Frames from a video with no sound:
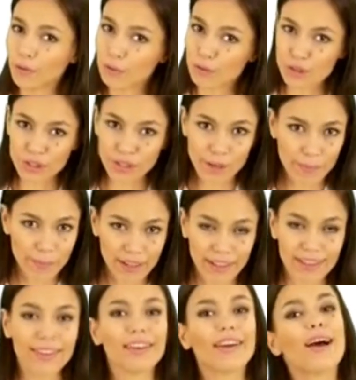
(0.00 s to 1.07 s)

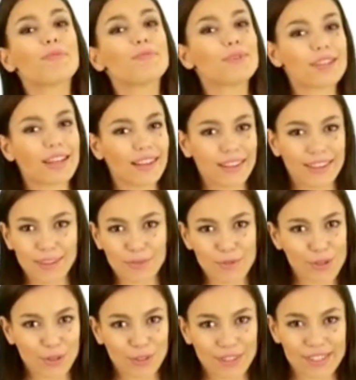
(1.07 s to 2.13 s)
Acinocumarol
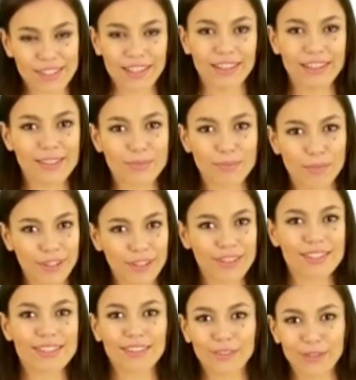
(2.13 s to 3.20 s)
syndrome is used to slow
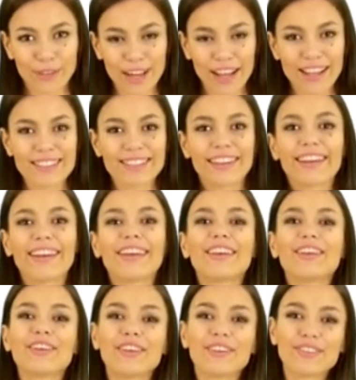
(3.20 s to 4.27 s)
blood clotting.
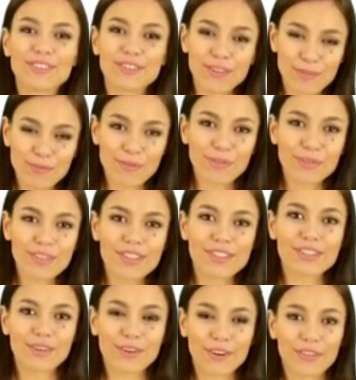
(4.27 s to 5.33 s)

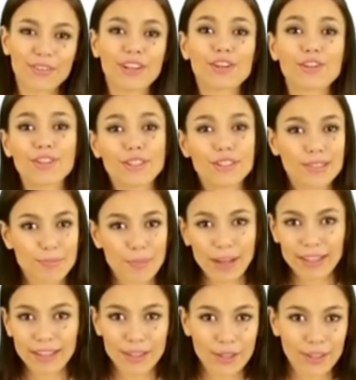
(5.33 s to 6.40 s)
Acetyl-L-carnitine might
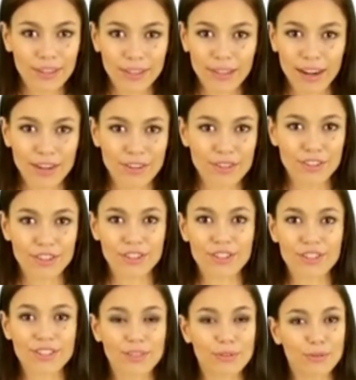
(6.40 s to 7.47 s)
increase the
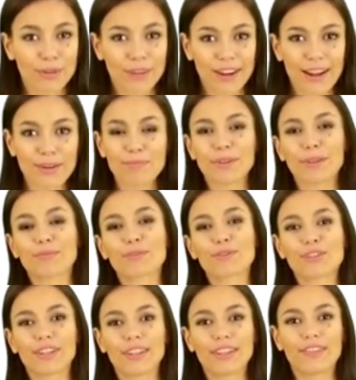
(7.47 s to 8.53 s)
effectiveness of
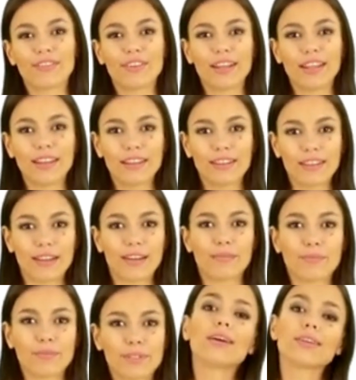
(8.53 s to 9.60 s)
acinocumarol syndrome.
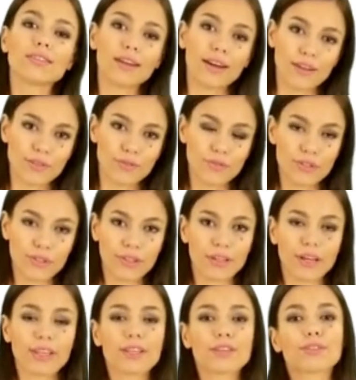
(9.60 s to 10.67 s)

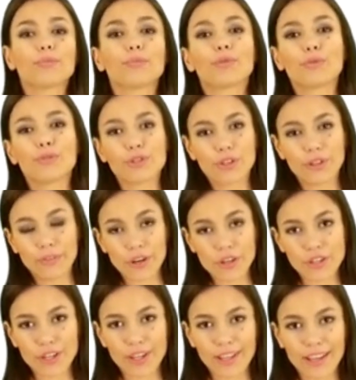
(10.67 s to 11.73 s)
Increasing the effectiveness
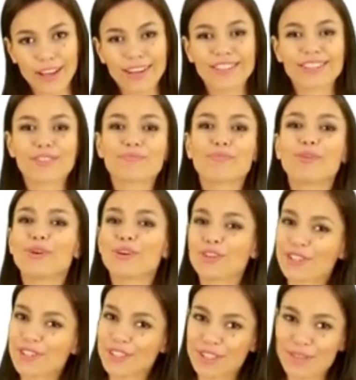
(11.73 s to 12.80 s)
of acinocumarol
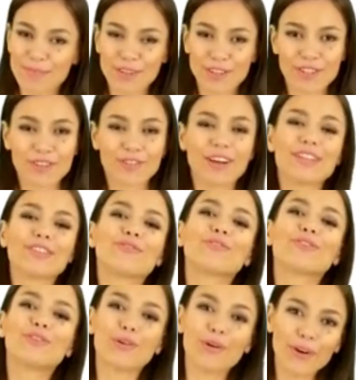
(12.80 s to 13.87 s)
syndrome
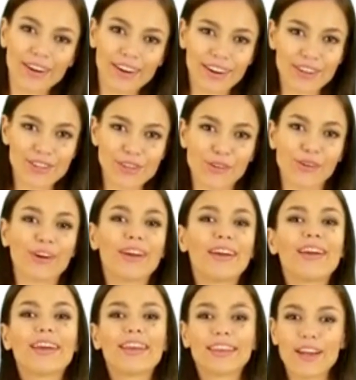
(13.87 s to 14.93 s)
might slow blood
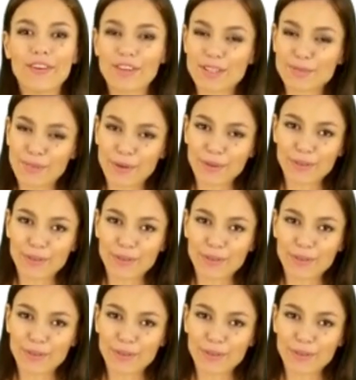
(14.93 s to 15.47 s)
clotting too much.